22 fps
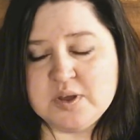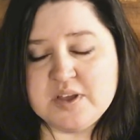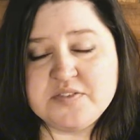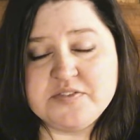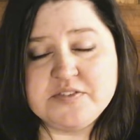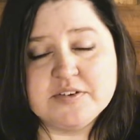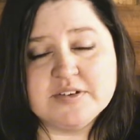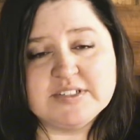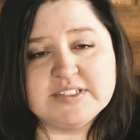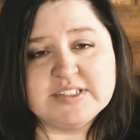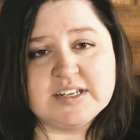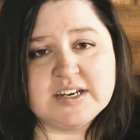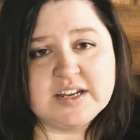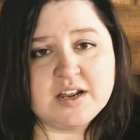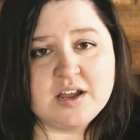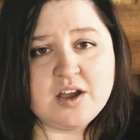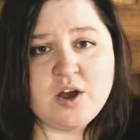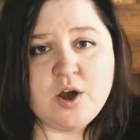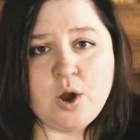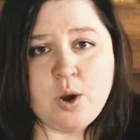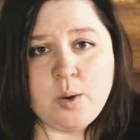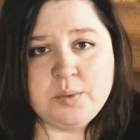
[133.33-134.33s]
If you're sitting
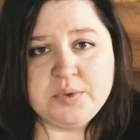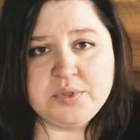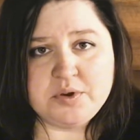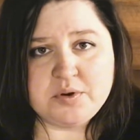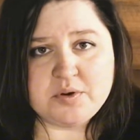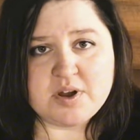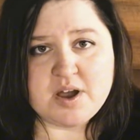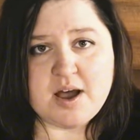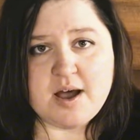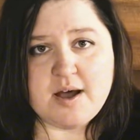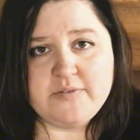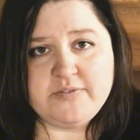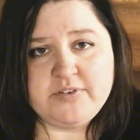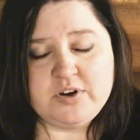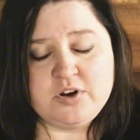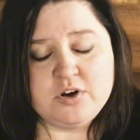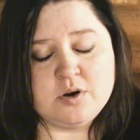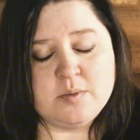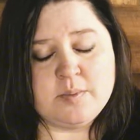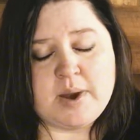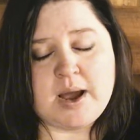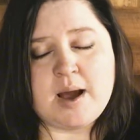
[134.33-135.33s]
at home with your coffee and
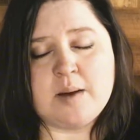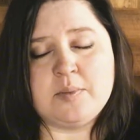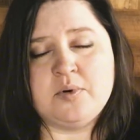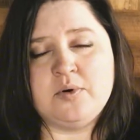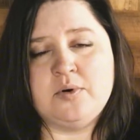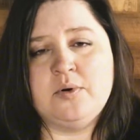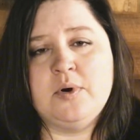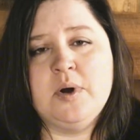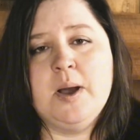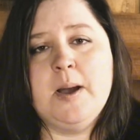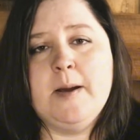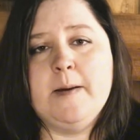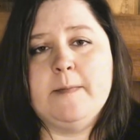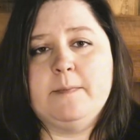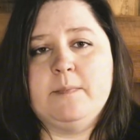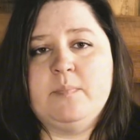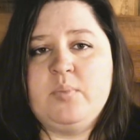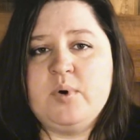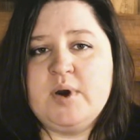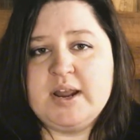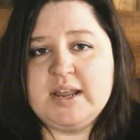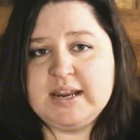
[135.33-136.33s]
your Bible,
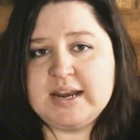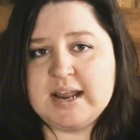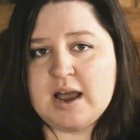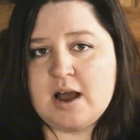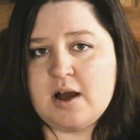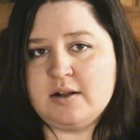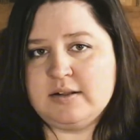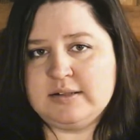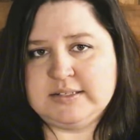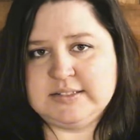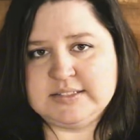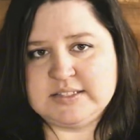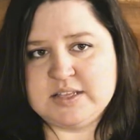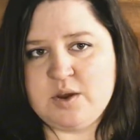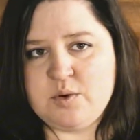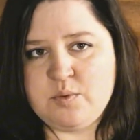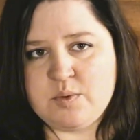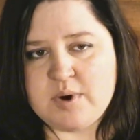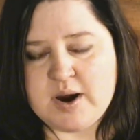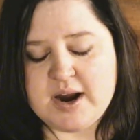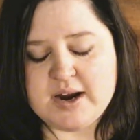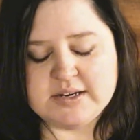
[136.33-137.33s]
break it out and let's
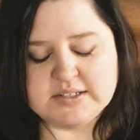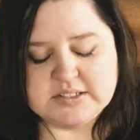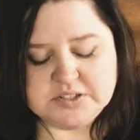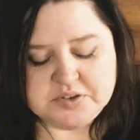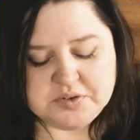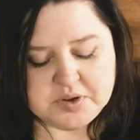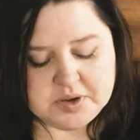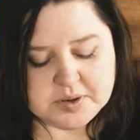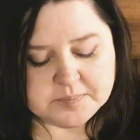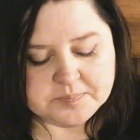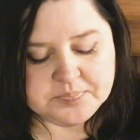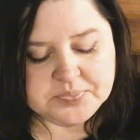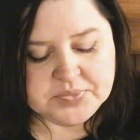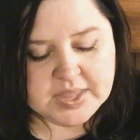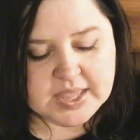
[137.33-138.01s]
get right to it.